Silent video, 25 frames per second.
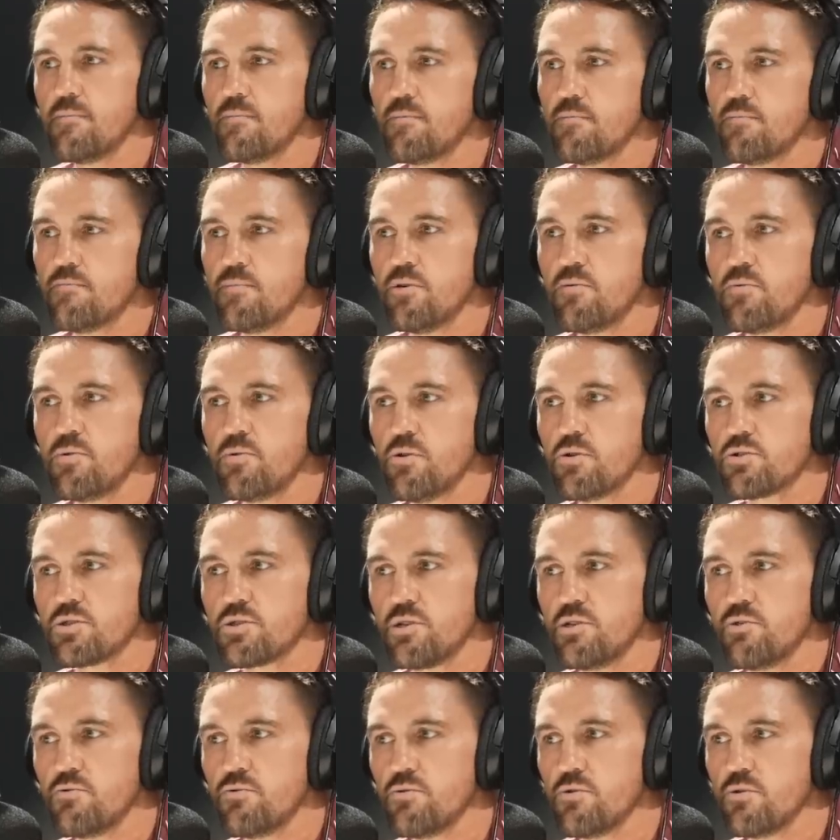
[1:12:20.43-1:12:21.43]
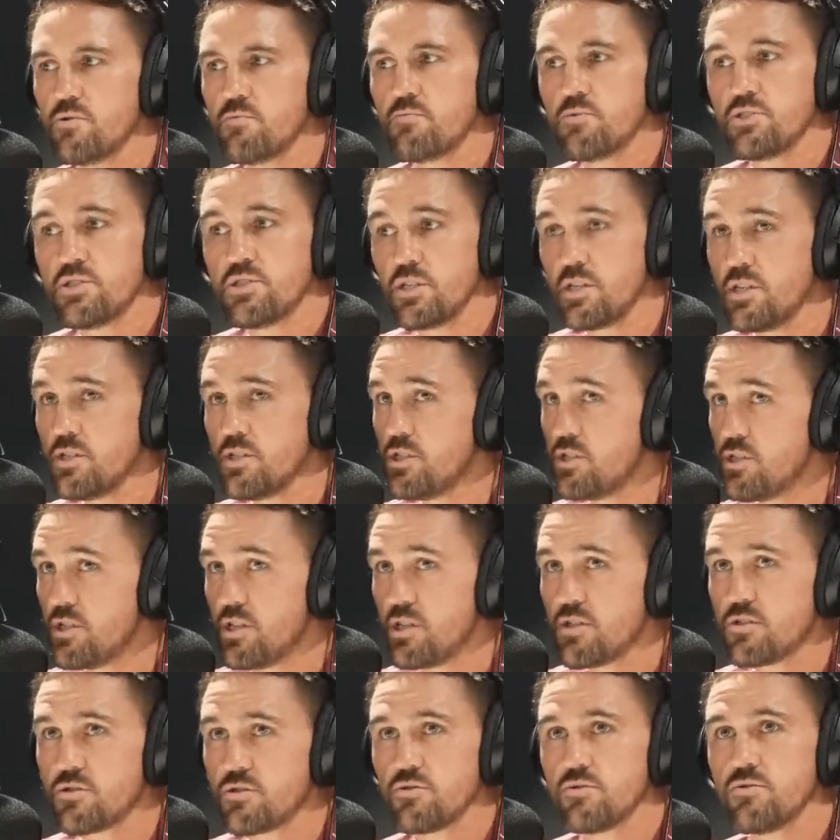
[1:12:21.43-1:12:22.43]
but we also do all the Brazilian Jiu
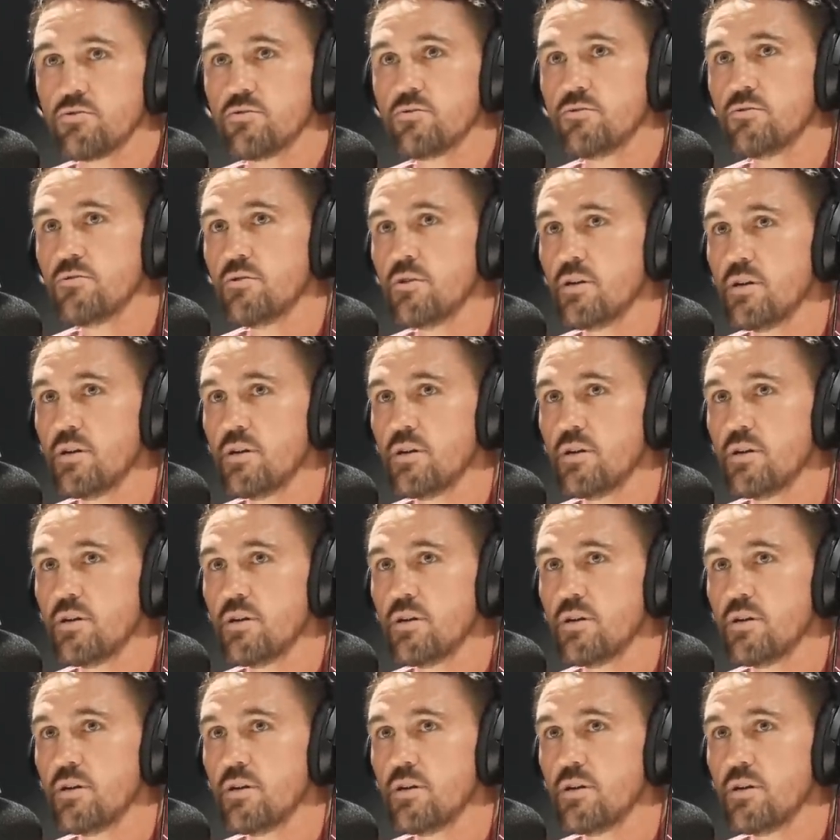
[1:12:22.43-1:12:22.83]
Jitsu.